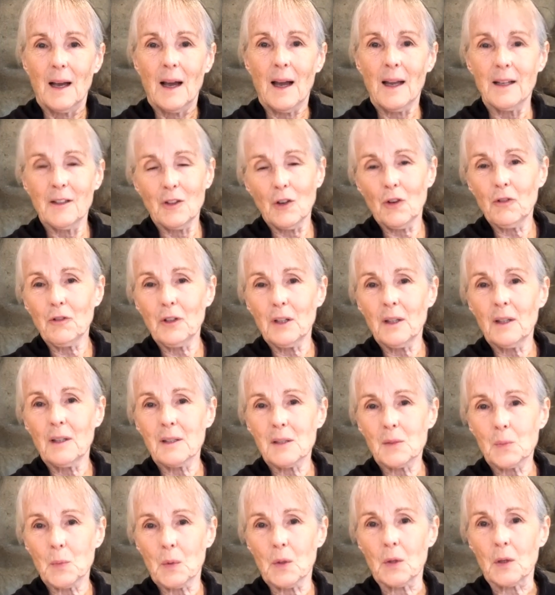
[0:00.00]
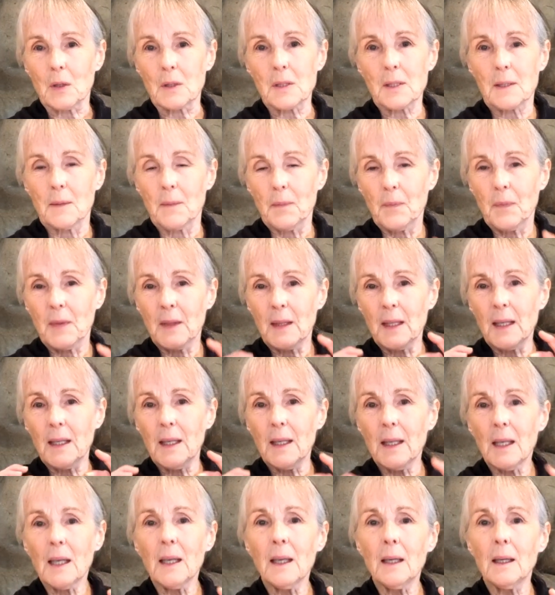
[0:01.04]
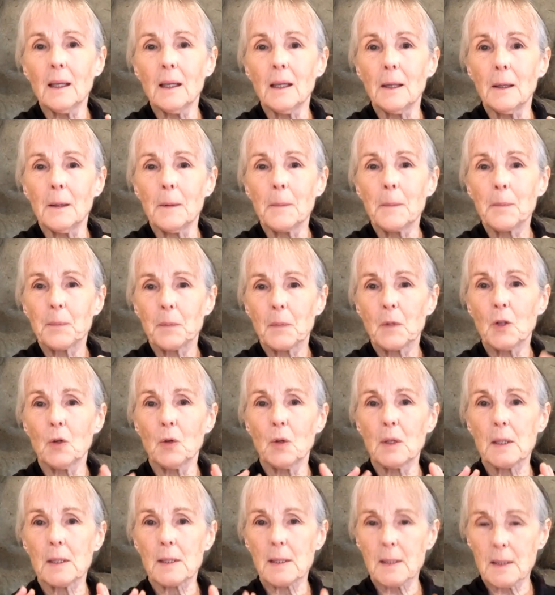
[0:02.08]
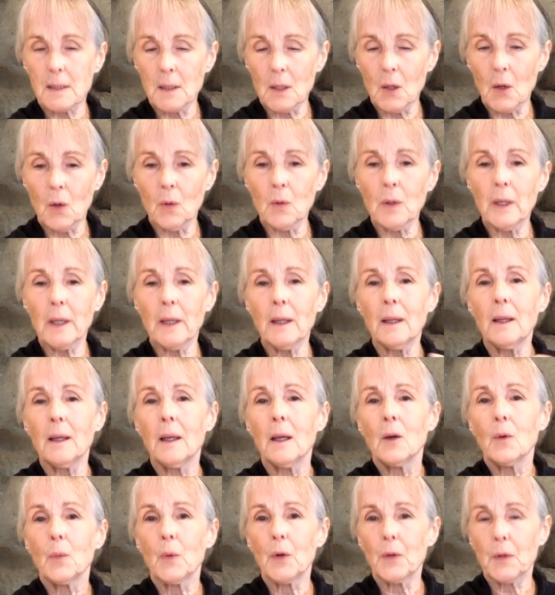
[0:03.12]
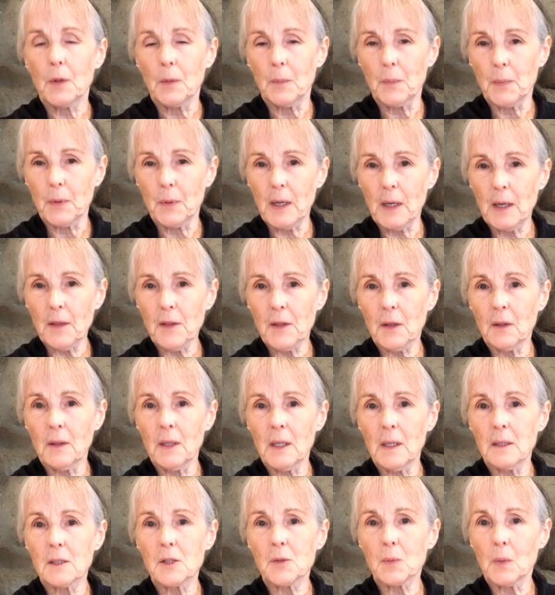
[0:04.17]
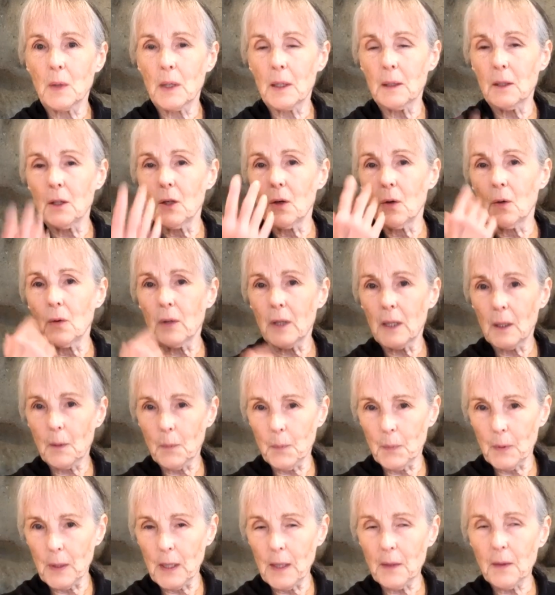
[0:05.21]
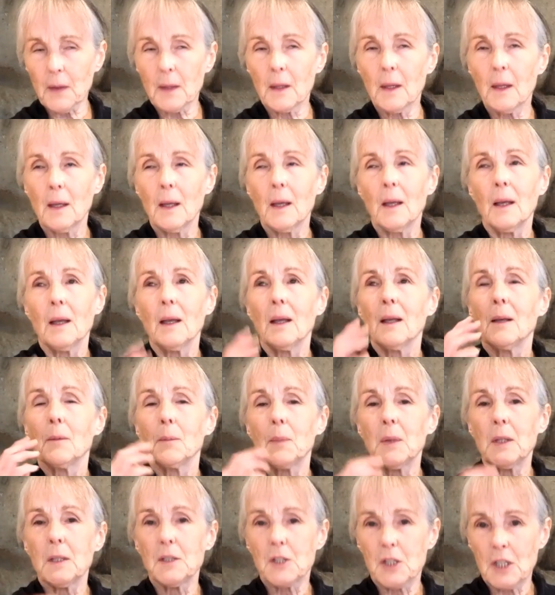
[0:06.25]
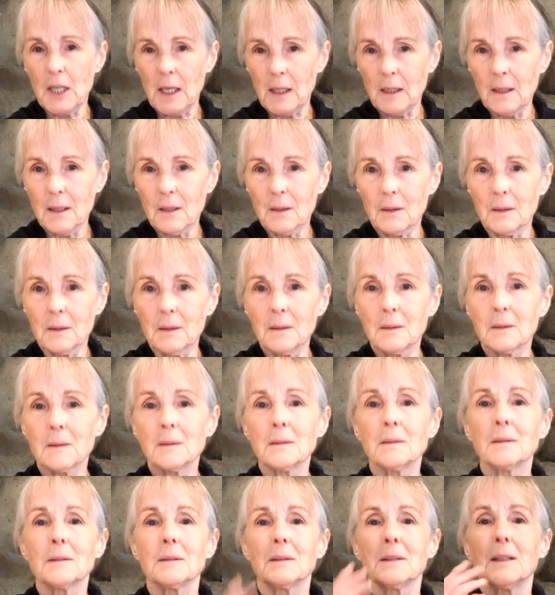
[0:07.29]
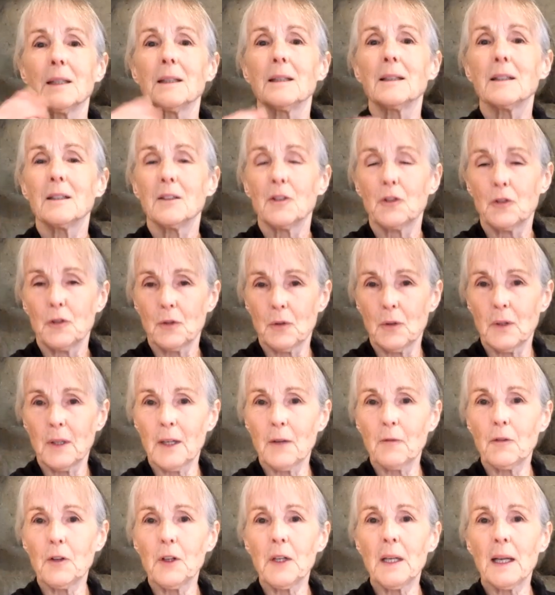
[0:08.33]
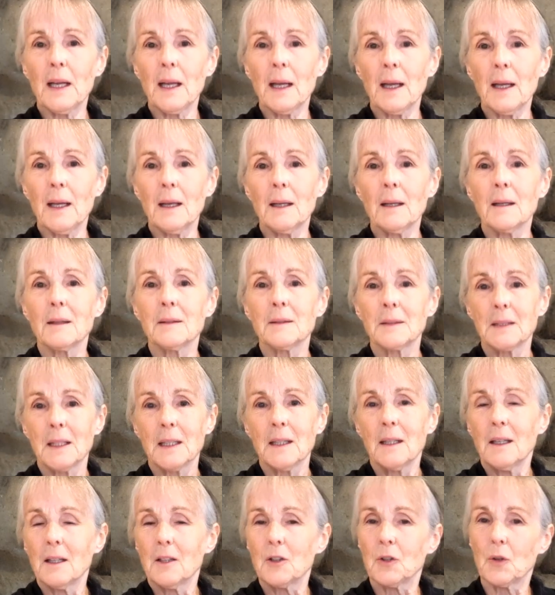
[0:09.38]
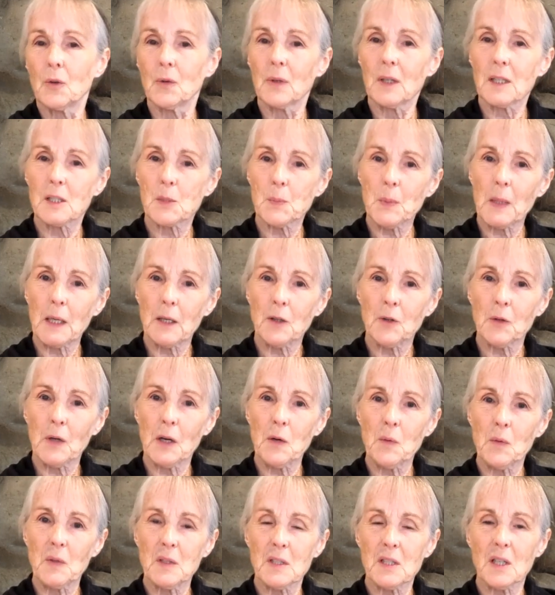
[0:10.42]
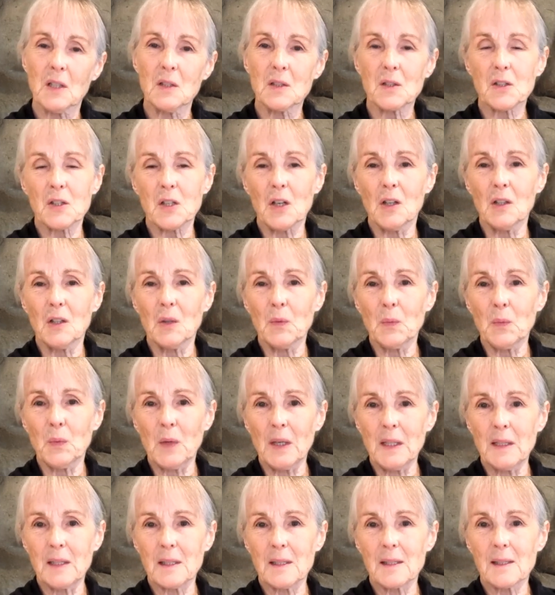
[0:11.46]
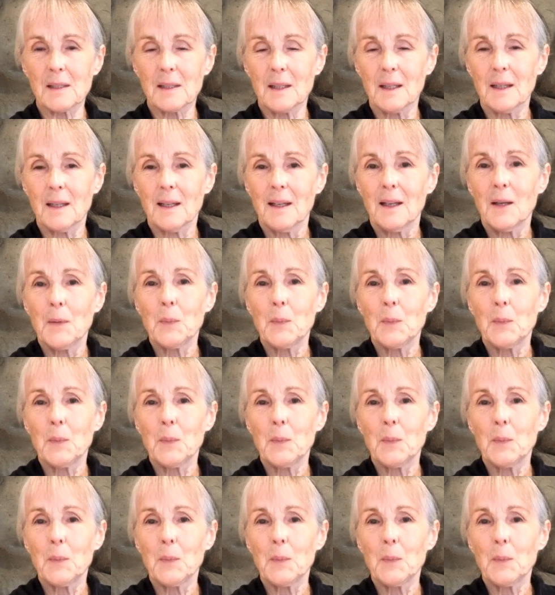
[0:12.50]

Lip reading: I know that this works. The key, do it slowly with a breath on each one, yogic breath. Be gentle. Do it every day. Don't expect great results all at once.